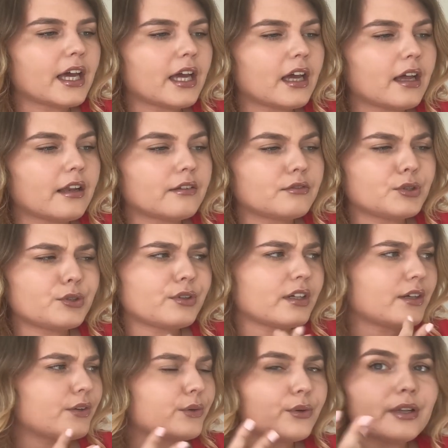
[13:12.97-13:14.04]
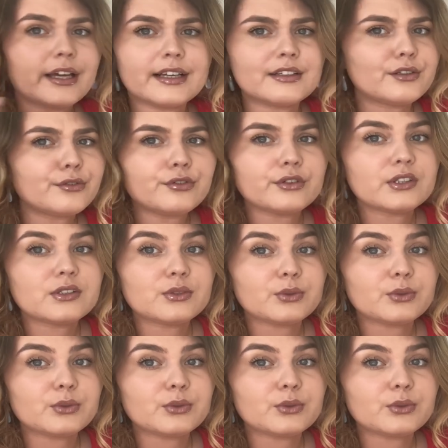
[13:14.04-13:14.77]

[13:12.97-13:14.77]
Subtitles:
And you can go like different